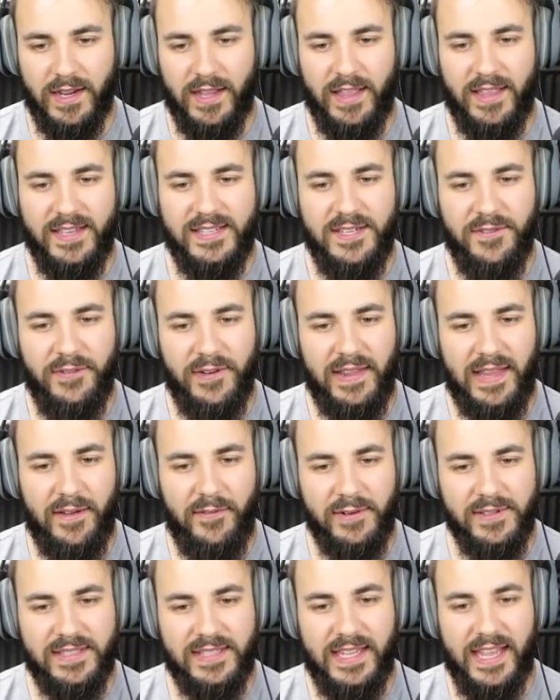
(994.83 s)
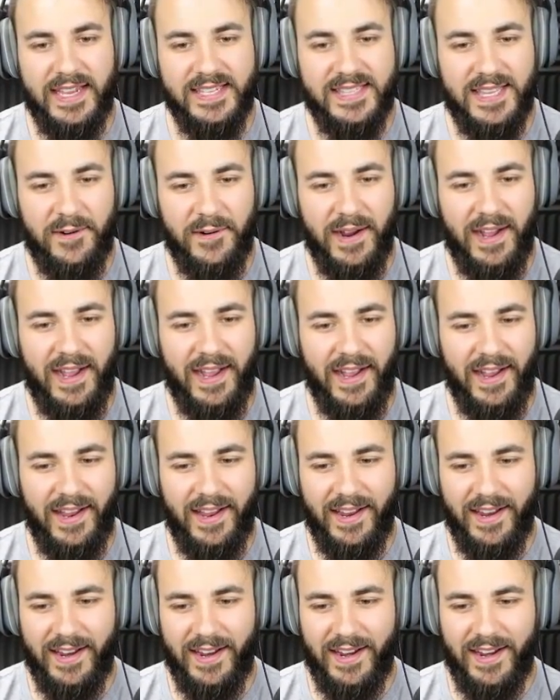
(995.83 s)
Are there different levels? Yes, there are.
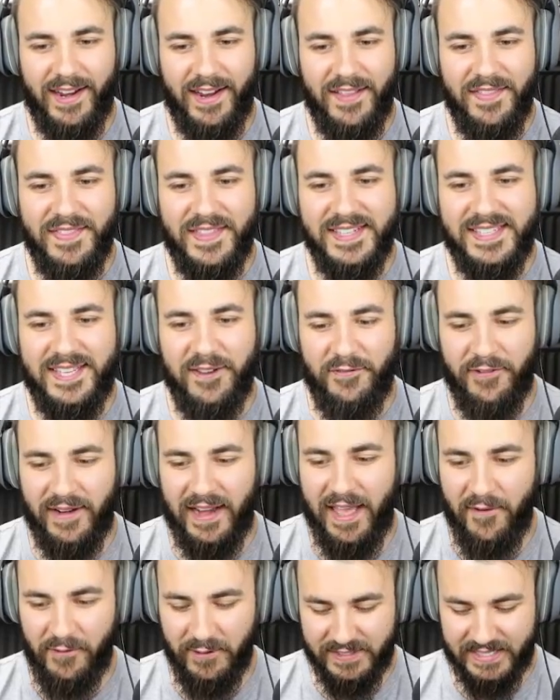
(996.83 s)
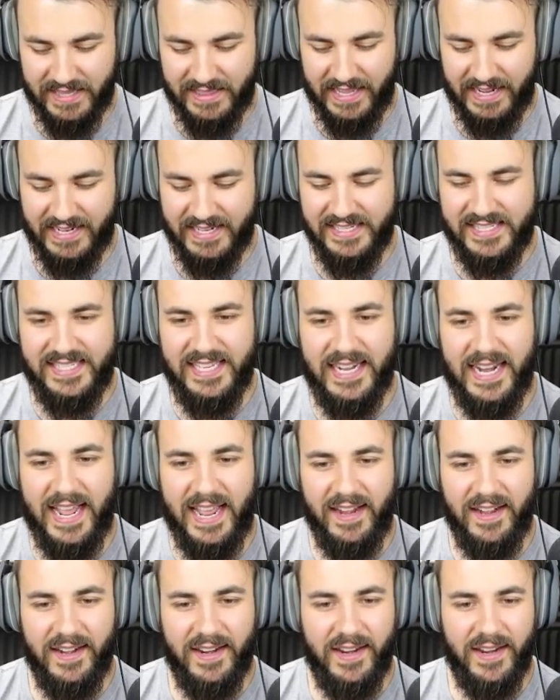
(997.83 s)
There's different levels that they can sit
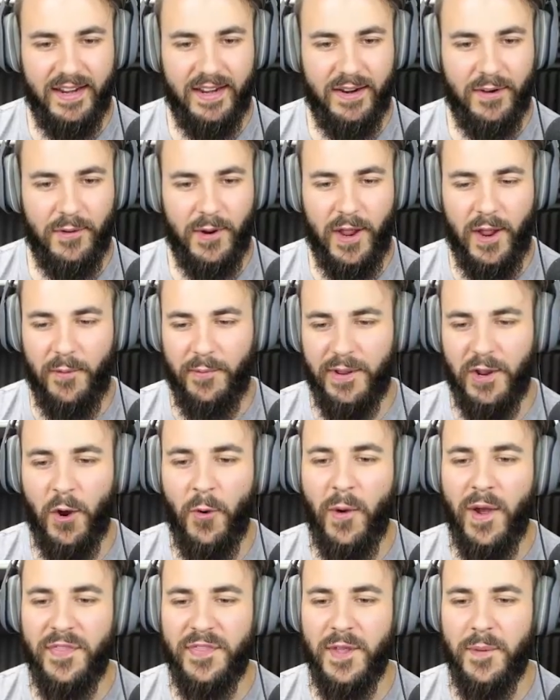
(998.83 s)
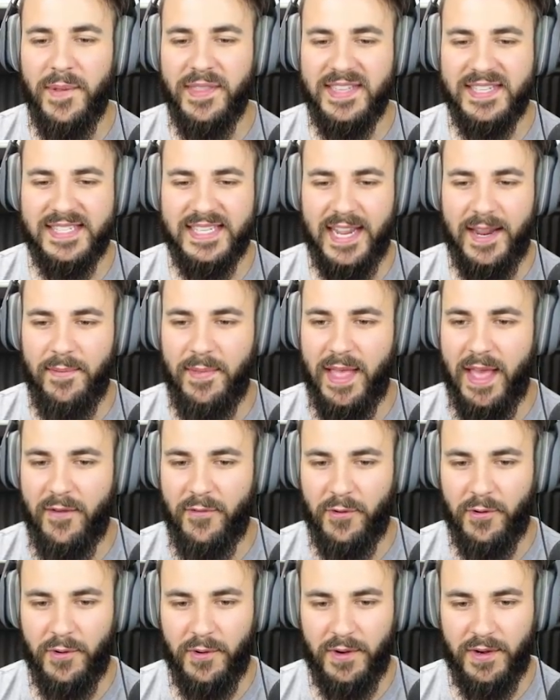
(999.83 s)
at. Wow, we all want them at the same
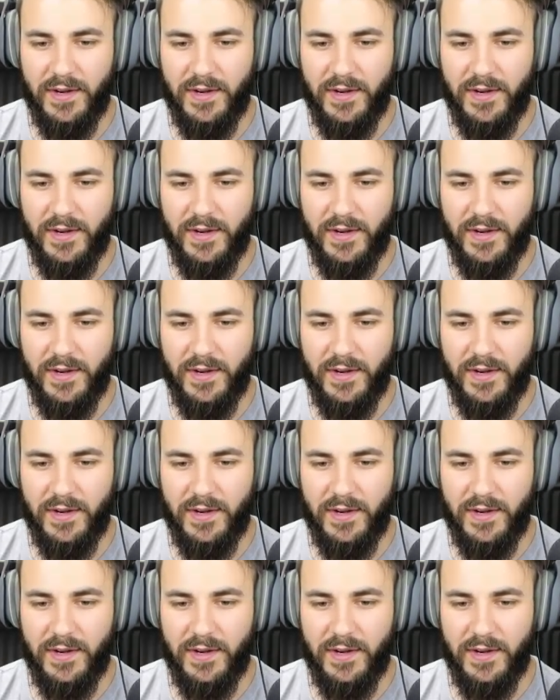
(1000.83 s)
level.